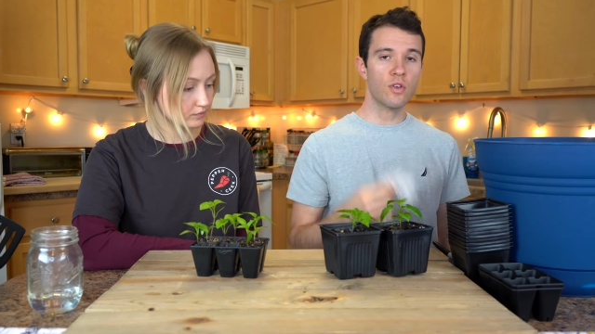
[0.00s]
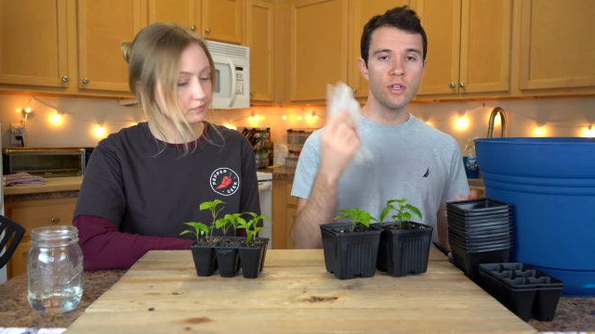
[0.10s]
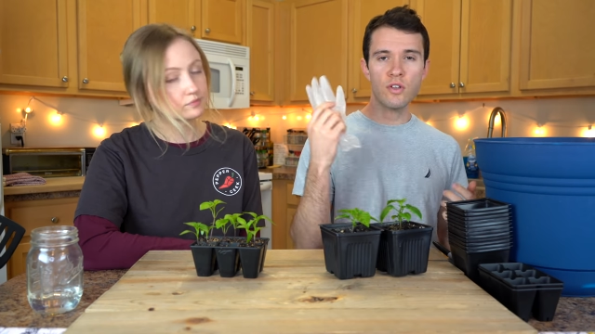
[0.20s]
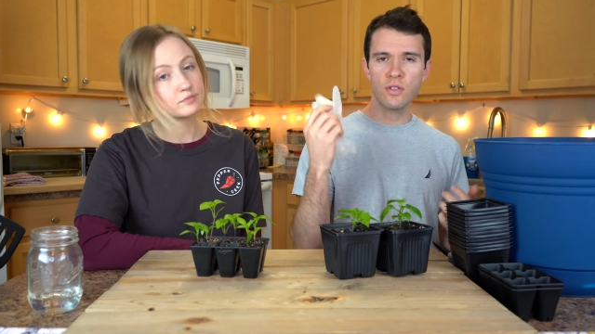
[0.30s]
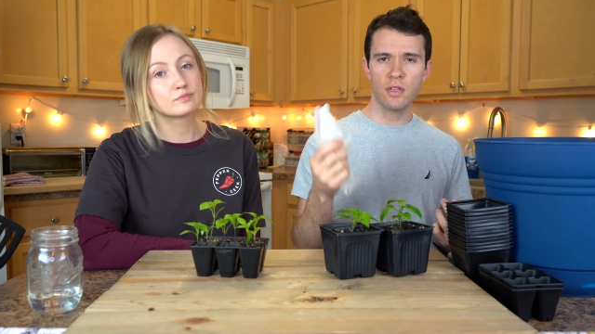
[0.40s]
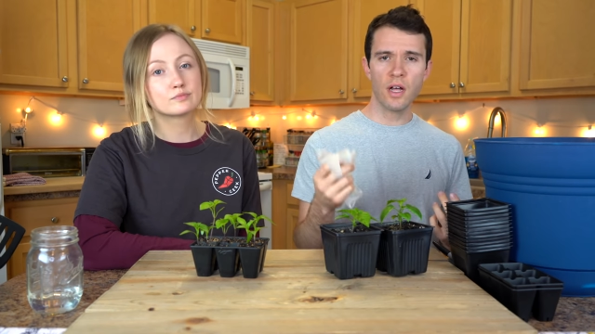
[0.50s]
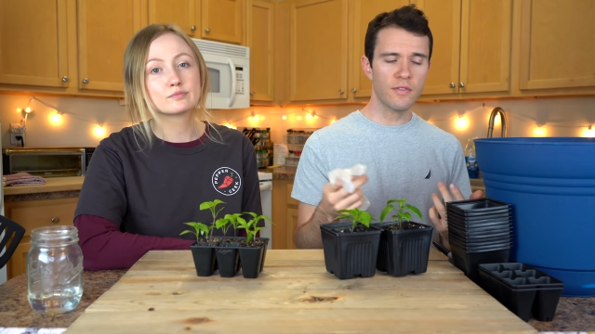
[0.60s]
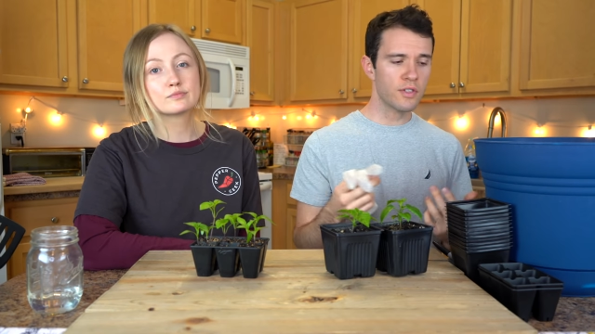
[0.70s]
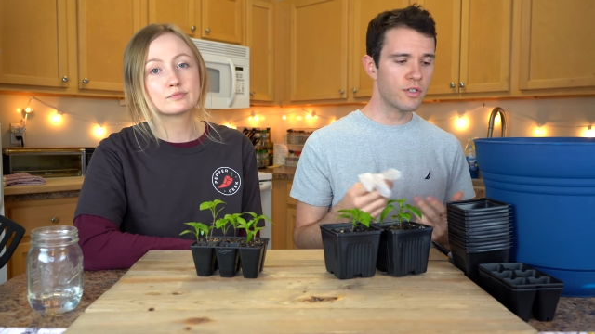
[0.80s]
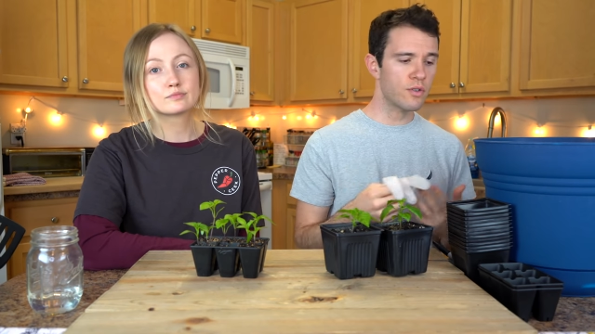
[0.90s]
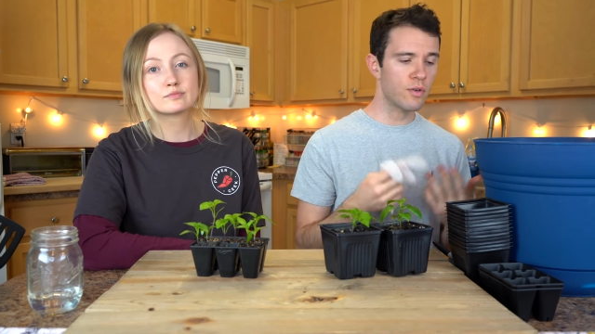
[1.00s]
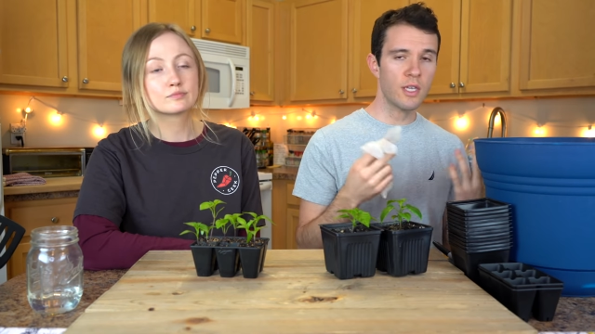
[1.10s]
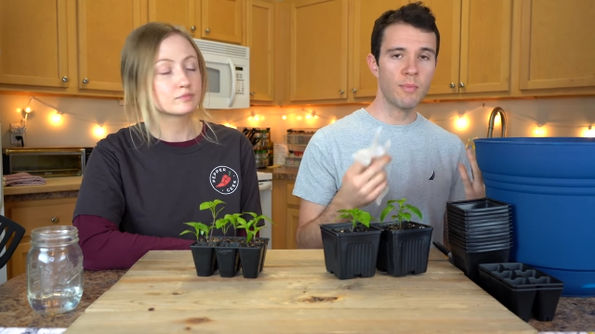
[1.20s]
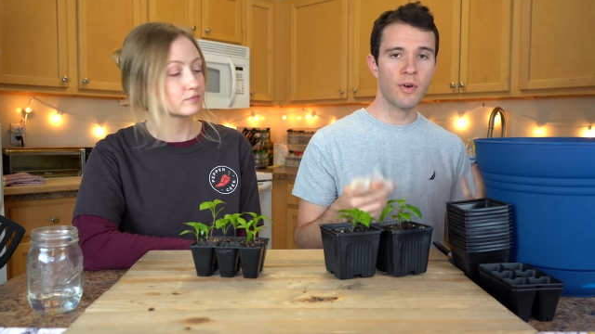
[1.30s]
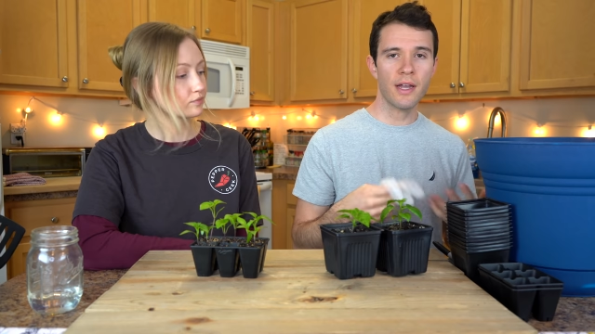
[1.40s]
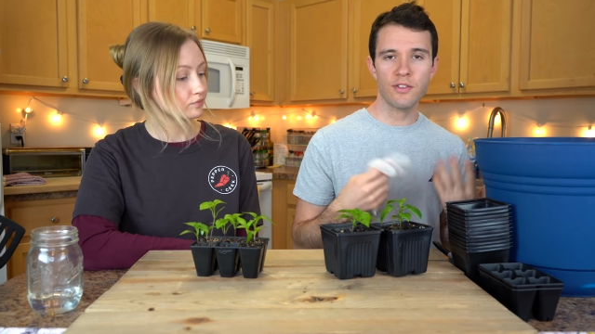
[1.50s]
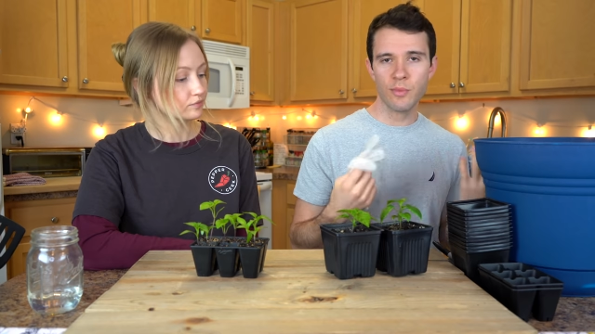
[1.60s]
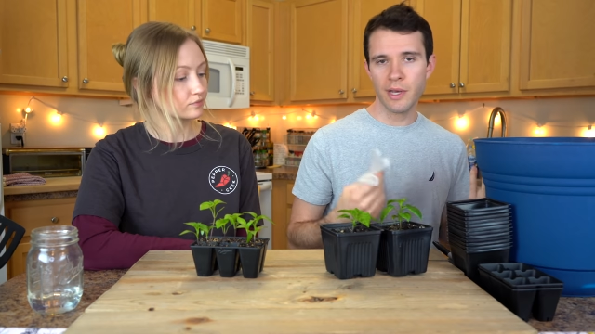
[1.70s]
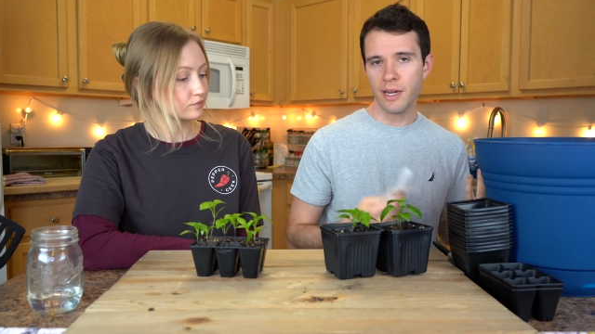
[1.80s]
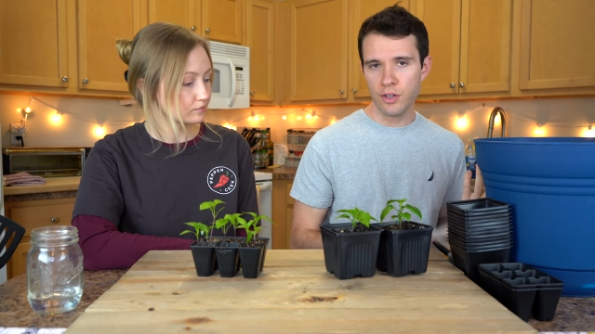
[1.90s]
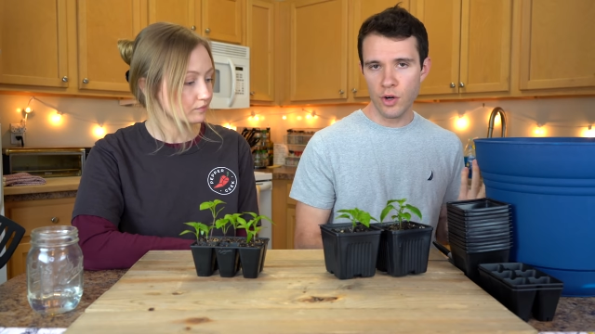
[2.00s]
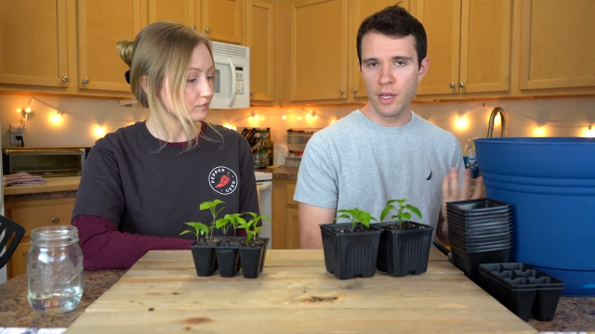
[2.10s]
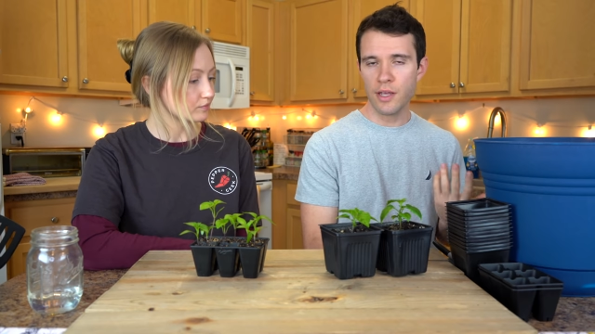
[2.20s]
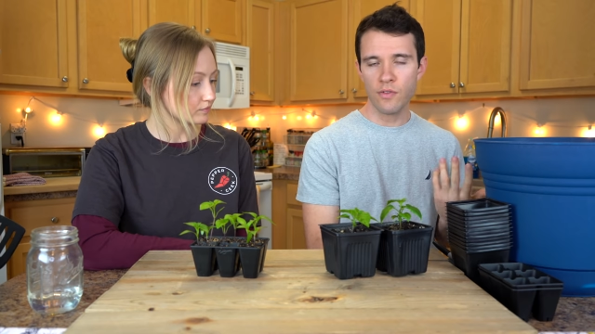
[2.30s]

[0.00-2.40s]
Speaker 1: You can use gloves to keep your hands from getting dirty